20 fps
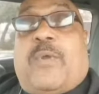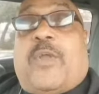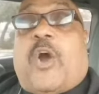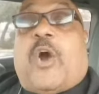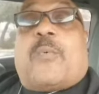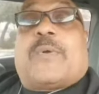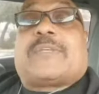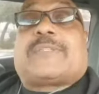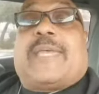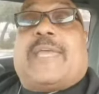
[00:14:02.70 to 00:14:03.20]
we
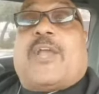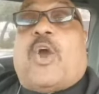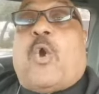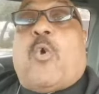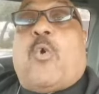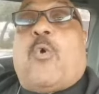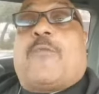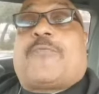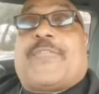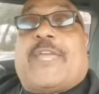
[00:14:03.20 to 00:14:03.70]
always say
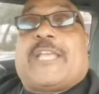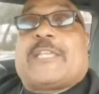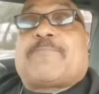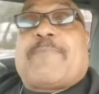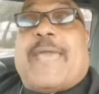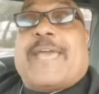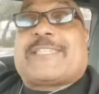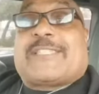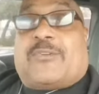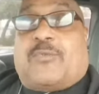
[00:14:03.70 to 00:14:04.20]
old things
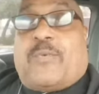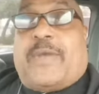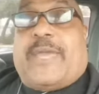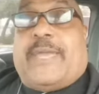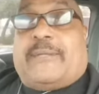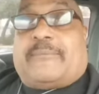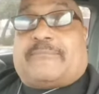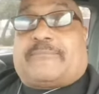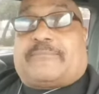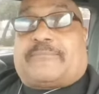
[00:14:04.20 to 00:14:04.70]
passed
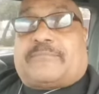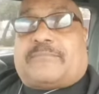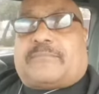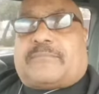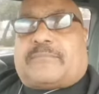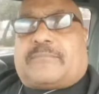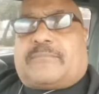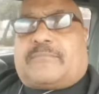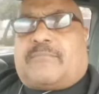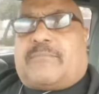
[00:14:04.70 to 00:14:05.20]
away,
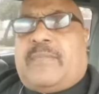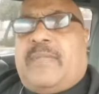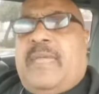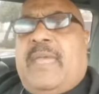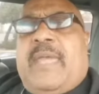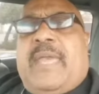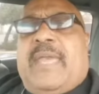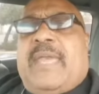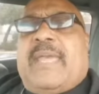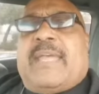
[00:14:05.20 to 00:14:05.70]

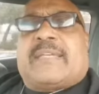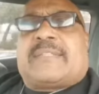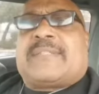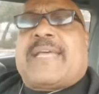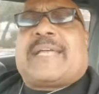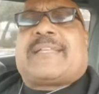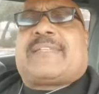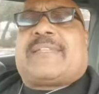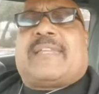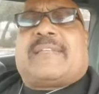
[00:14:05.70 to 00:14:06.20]
is
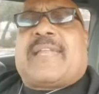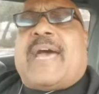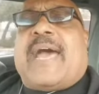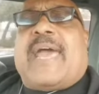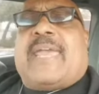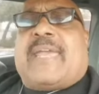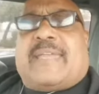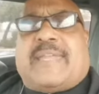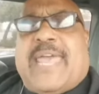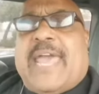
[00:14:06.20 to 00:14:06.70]
not
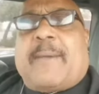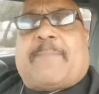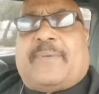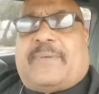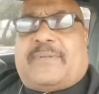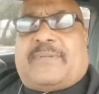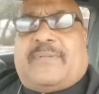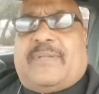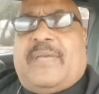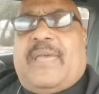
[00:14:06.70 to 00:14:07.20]
denying it
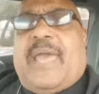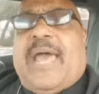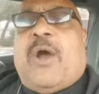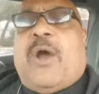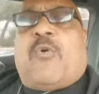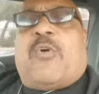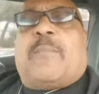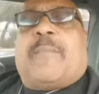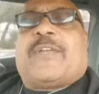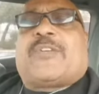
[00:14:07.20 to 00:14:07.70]
happened.
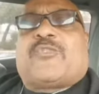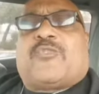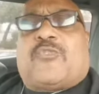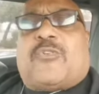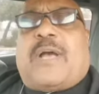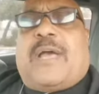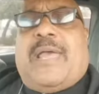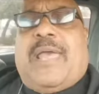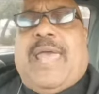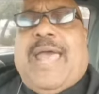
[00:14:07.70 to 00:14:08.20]
I want to make
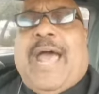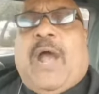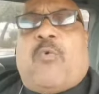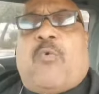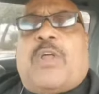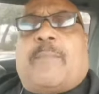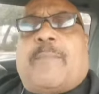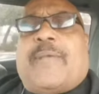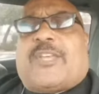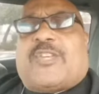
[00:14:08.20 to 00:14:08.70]
sure, I
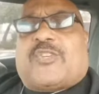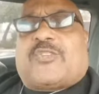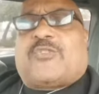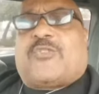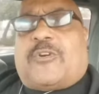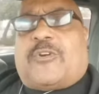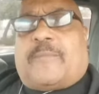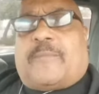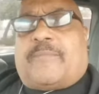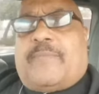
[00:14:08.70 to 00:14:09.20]
want to make
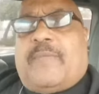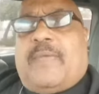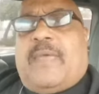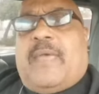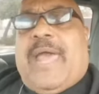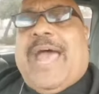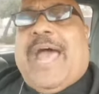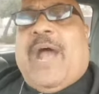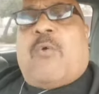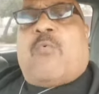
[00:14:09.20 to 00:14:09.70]
sure,
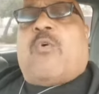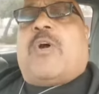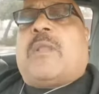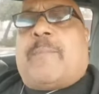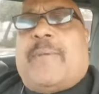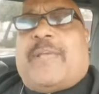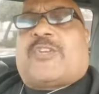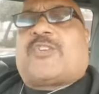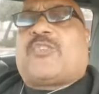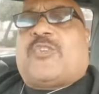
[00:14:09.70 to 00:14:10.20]
I want to
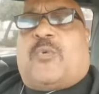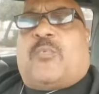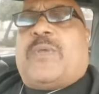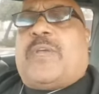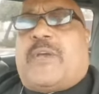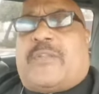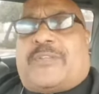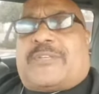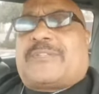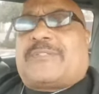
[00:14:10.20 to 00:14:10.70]
make sure
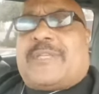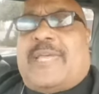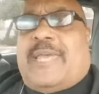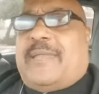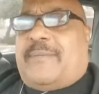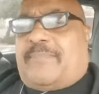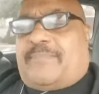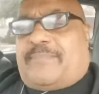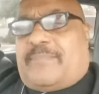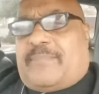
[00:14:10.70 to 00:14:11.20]
we
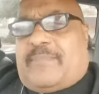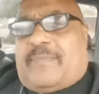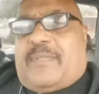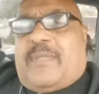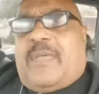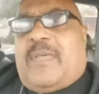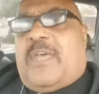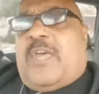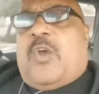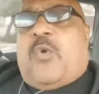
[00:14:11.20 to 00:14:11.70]
understand
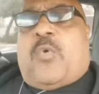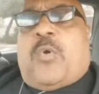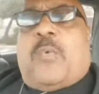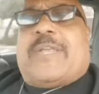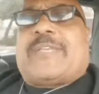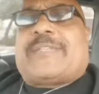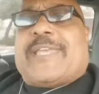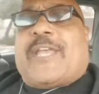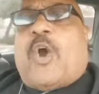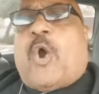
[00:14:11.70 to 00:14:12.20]
when
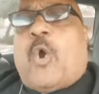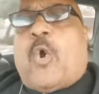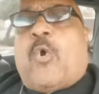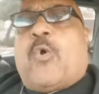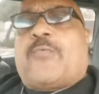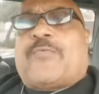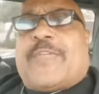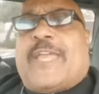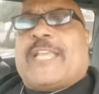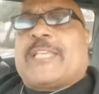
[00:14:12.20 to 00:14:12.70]
we say
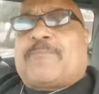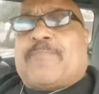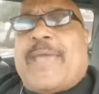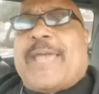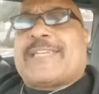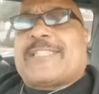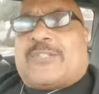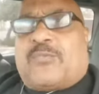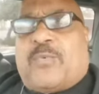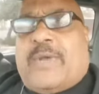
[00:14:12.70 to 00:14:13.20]
old things
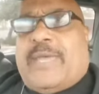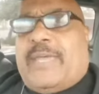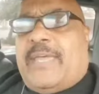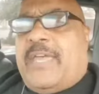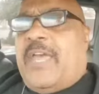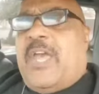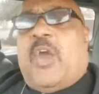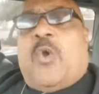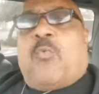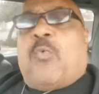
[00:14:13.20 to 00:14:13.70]
passed away,
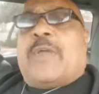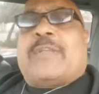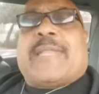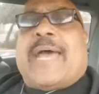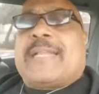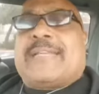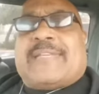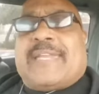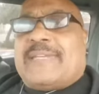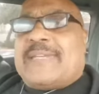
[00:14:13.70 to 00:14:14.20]
we're
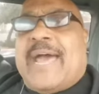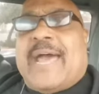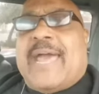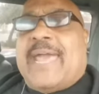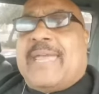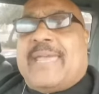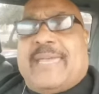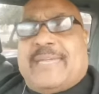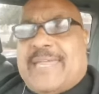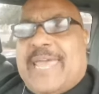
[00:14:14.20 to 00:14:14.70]
not
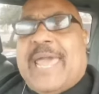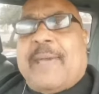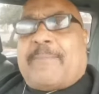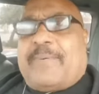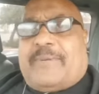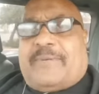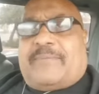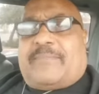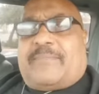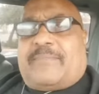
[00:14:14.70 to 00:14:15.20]
denying it
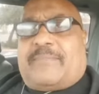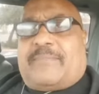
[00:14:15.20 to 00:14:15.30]
happened.